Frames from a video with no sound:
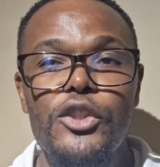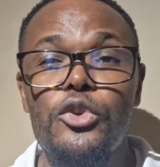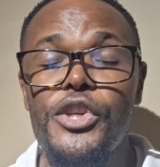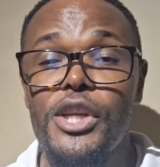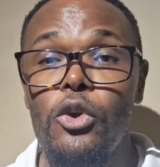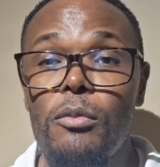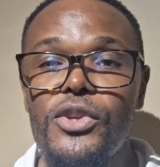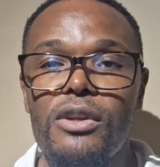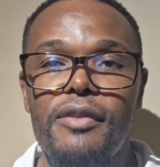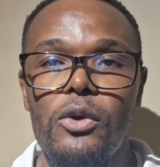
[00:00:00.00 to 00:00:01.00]
judicial
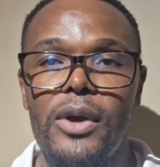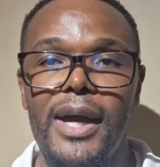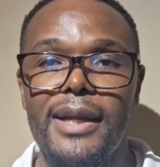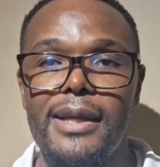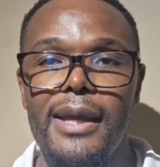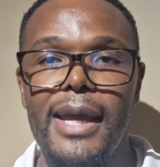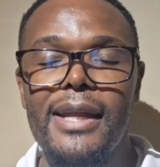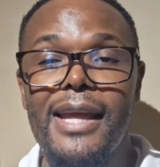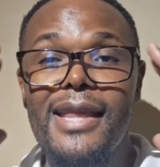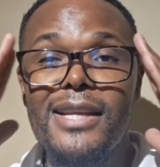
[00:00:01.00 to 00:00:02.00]
commission of inquiry,
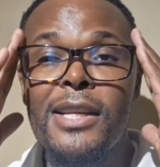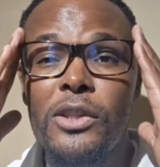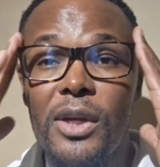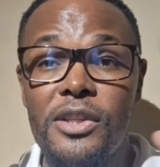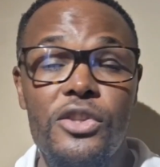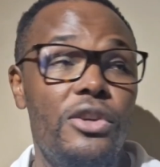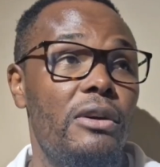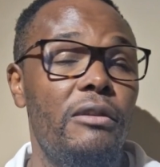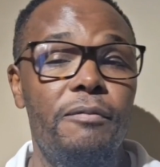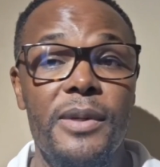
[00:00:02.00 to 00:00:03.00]
and that's the strategy
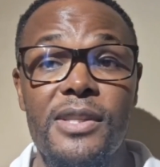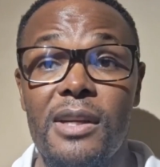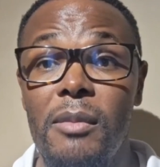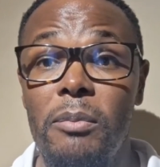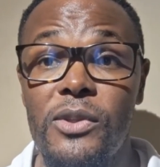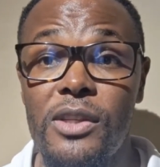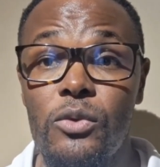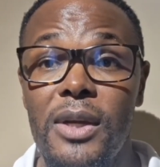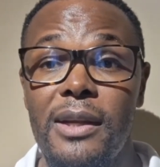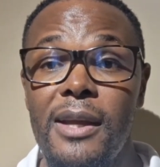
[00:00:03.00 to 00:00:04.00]
of President Ramaphosa as
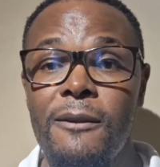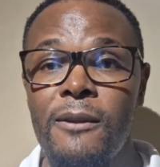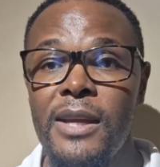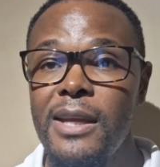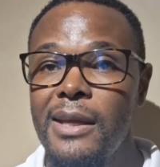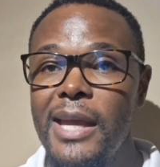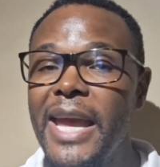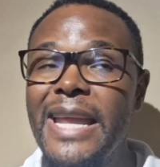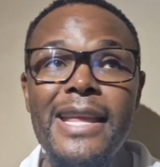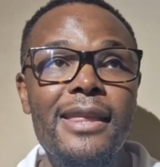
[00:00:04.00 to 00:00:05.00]
well.
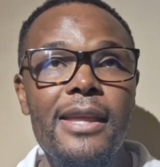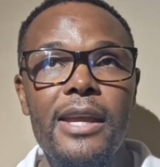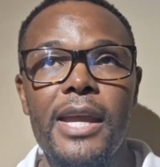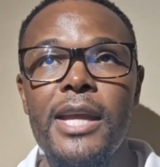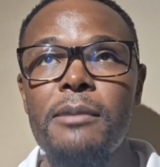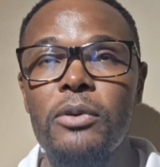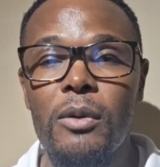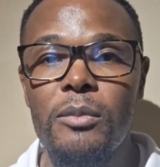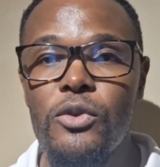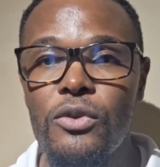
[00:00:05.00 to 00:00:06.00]
Any
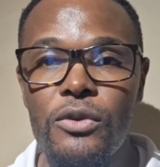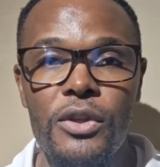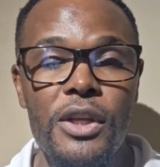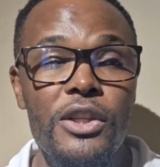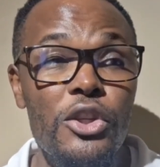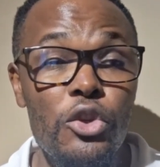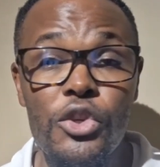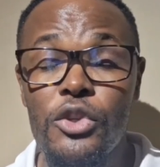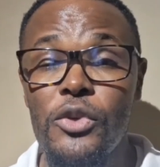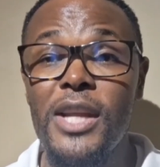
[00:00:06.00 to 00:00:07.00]
problem the
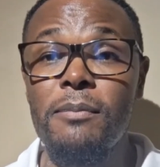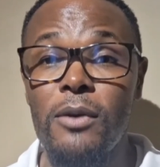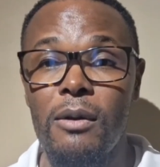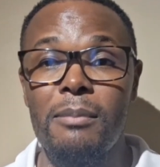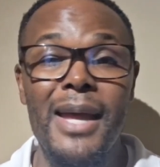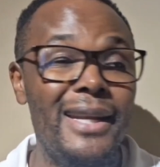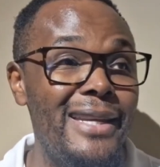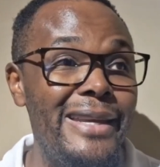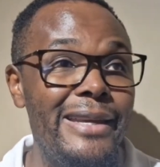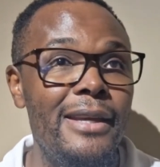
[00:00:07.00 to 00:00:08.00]
solution to any problem that
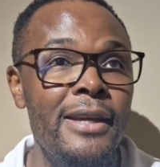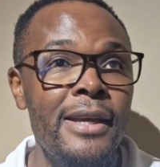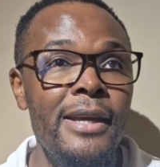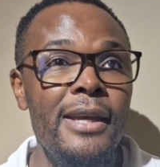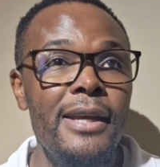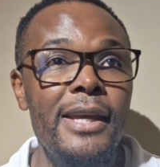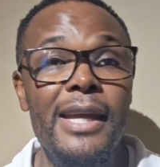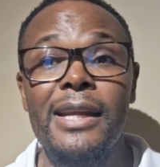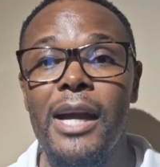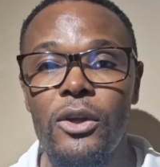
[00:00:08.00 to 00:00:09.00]
he
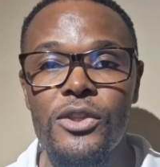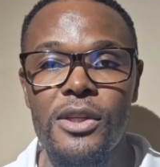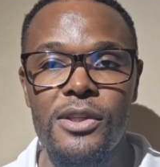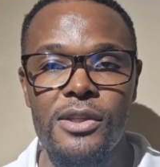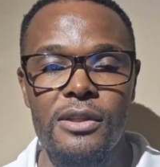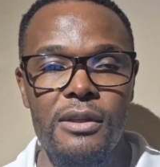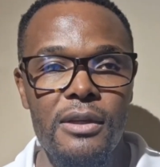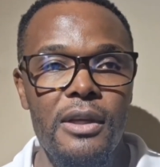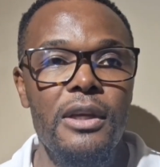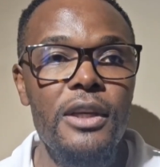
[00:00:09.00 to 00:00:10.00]
encounters,
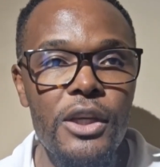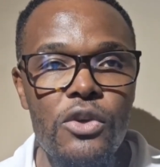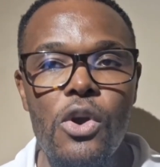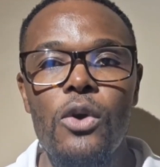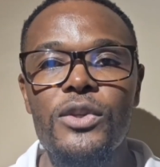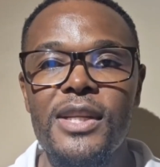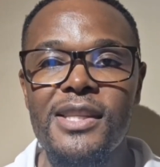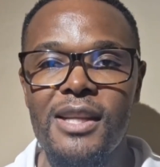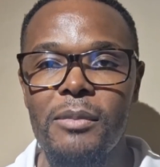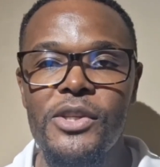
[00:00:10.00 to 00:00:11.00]
he goes and
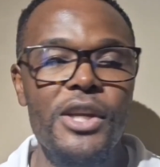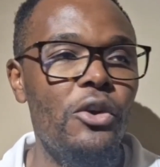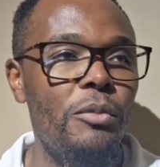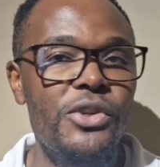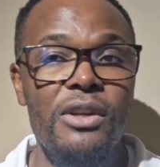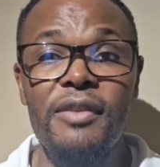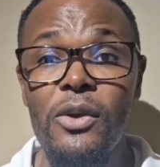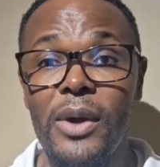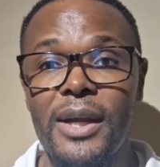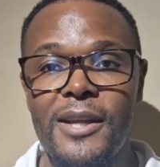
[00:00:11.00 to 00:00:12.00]
establishes a commission of
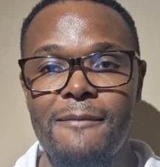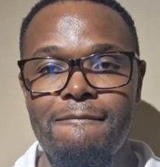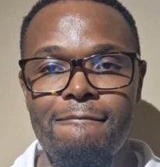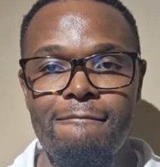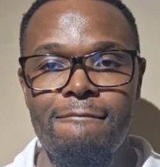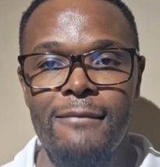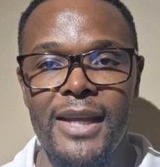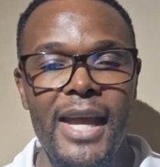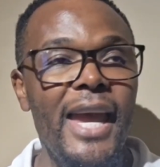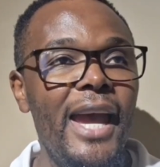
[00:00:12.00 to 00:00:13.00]
inquiry,
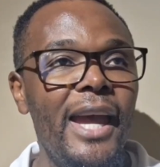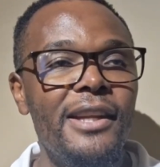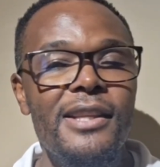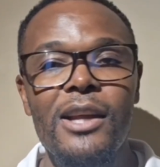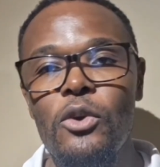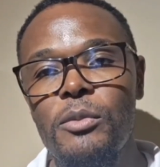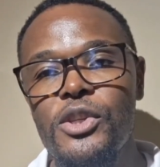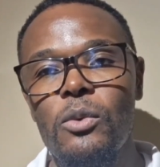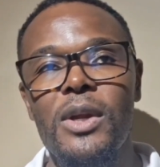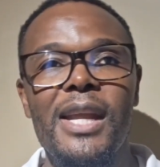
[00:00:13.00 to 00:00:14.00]
and that
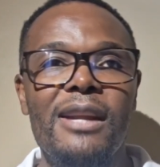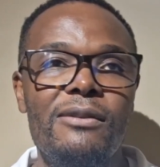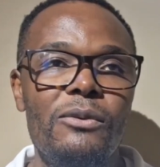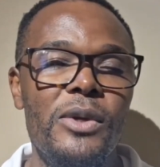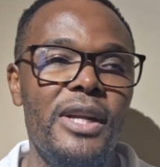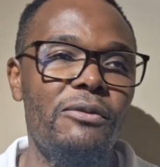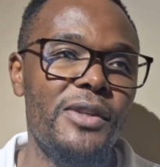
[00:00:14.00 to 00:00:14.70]
commission will run